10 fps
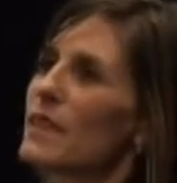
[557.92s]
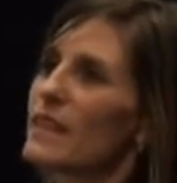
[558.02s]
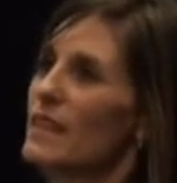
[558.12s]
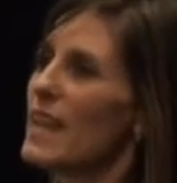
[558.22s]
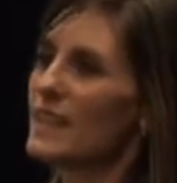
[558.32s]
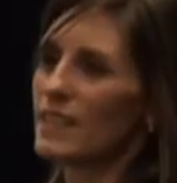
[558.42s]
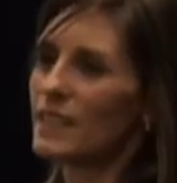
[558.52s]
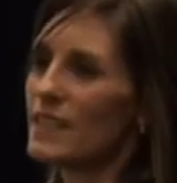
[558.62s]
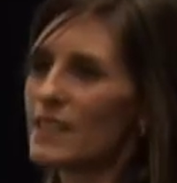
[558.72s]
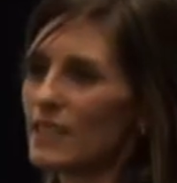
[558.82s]

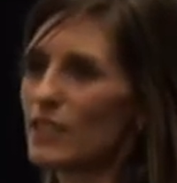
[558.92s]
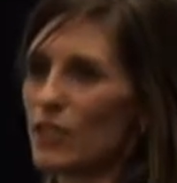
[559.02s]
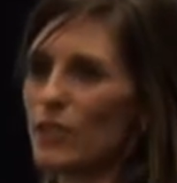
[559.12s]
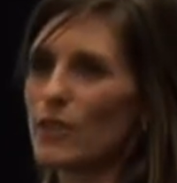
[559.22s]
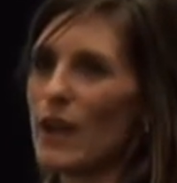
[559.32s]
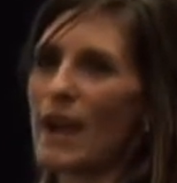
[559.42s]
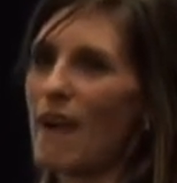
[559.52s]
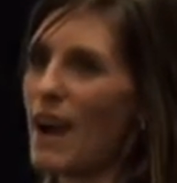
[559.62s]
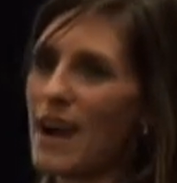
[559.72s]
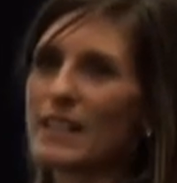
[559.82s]
connectedness to our
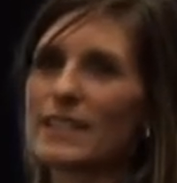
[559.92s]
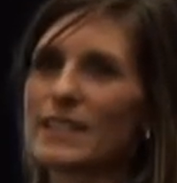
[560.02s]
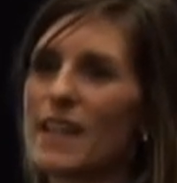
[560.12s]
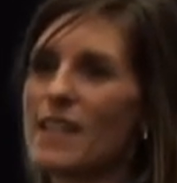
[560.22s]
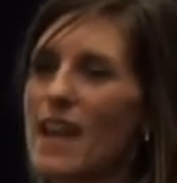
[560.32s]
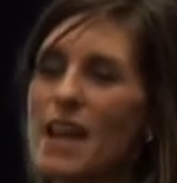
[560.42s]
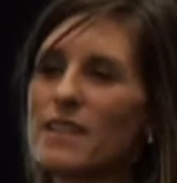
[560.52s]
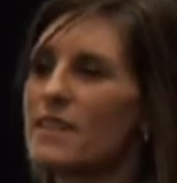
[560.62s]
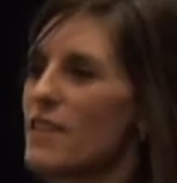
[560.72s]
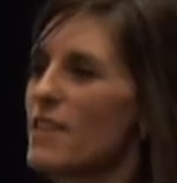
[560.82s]
hearts
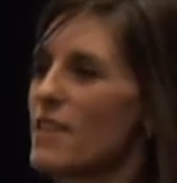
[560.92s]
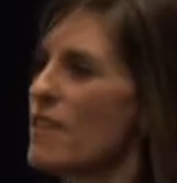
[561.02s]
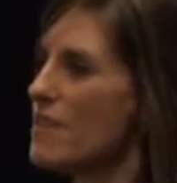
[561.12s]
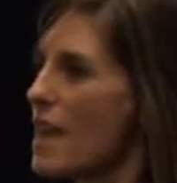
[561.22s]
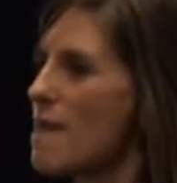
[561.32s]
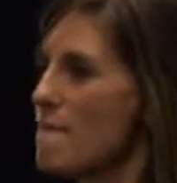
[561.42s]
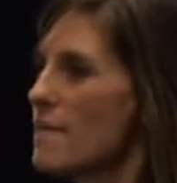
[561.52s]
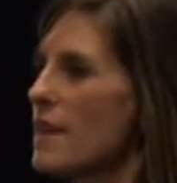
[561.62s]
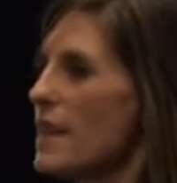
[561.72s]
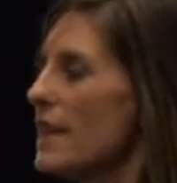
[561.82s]
and, you know,
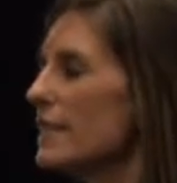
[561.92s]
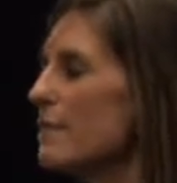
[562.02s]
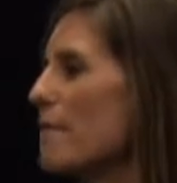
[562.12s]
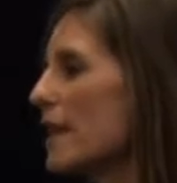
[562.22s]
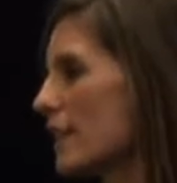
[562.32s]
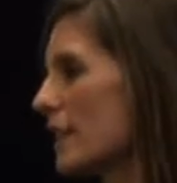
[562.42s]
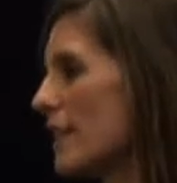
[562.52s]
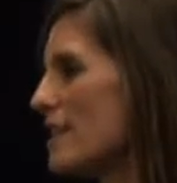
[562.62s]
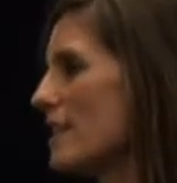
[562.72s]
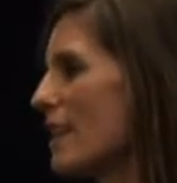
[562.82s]
them, is much
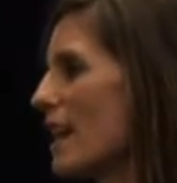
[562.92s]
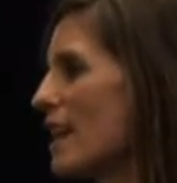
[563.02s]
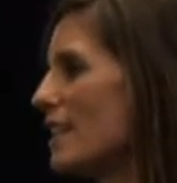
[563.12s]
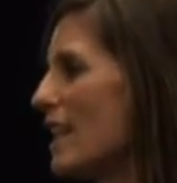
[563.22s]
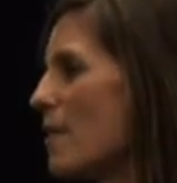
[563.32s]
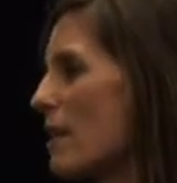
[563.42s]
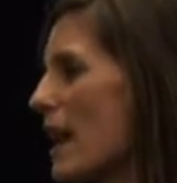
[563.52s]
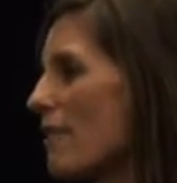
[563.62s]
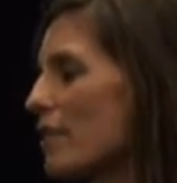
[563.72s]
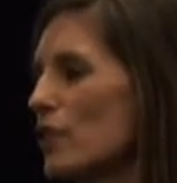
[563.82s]
easier. And yet we
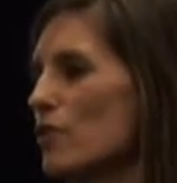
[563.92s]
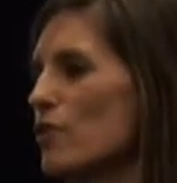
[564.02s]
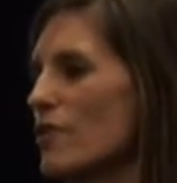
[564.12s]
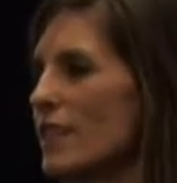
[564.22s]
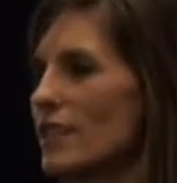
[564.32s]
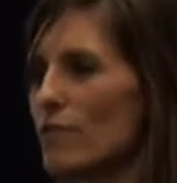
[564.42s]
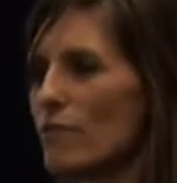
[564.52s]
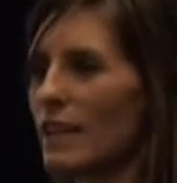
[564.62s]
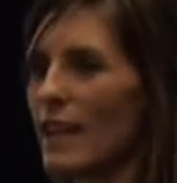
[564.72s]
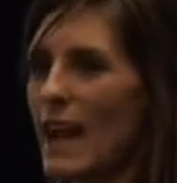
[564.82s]
have children that just
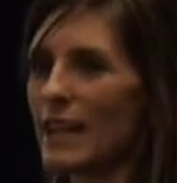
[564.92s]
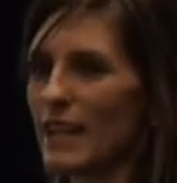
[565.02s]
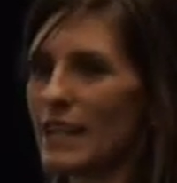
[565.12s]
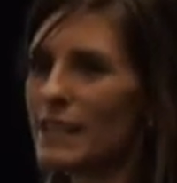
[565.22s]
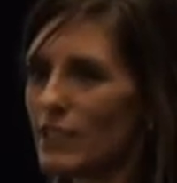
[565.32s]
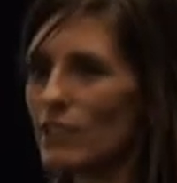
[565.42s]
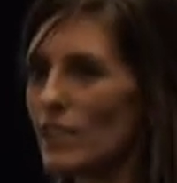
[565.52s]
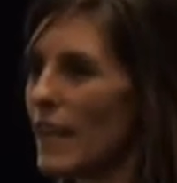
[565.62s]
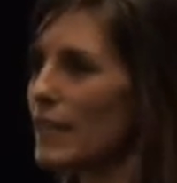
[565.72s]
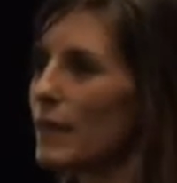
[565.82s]
really aren't connected to
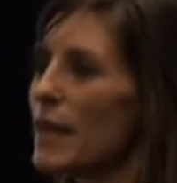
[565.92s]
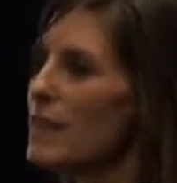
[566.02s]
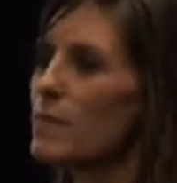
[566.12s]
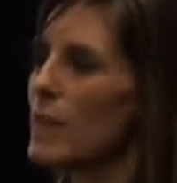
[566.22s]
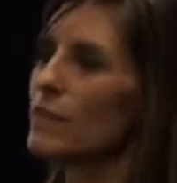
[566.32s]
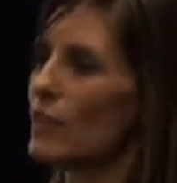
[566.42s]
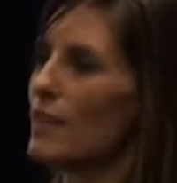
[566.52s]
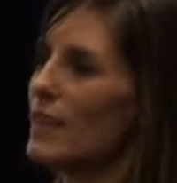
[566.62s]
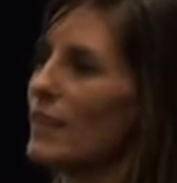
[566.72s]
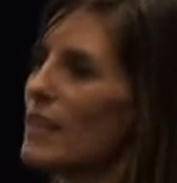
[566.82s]
nature. Let them get
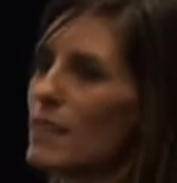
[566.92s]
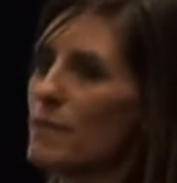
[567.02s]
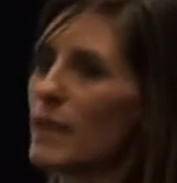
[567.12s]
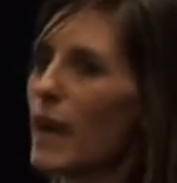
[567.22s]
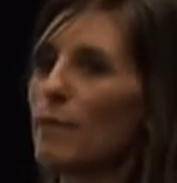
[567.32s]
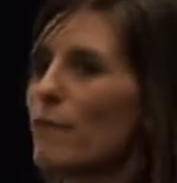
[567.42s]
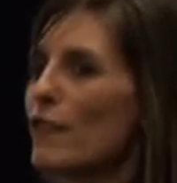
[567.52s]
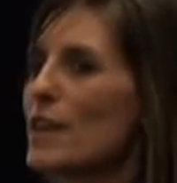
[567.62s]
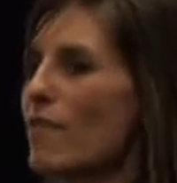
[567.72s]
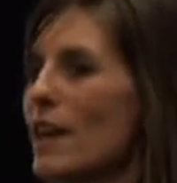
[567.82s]
dirty. Let them become
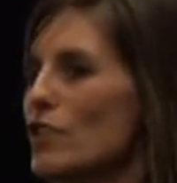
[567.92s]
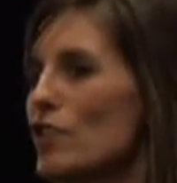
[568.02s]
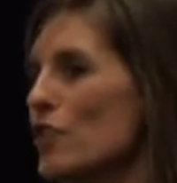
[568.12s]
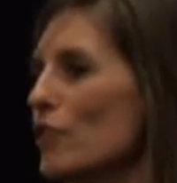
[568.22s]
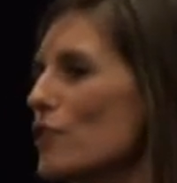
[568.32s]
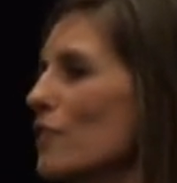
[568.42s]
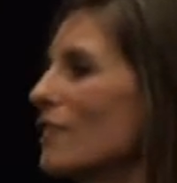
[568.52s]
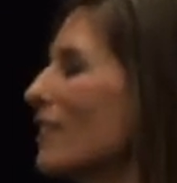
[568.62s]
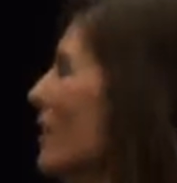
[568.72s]
free-range children,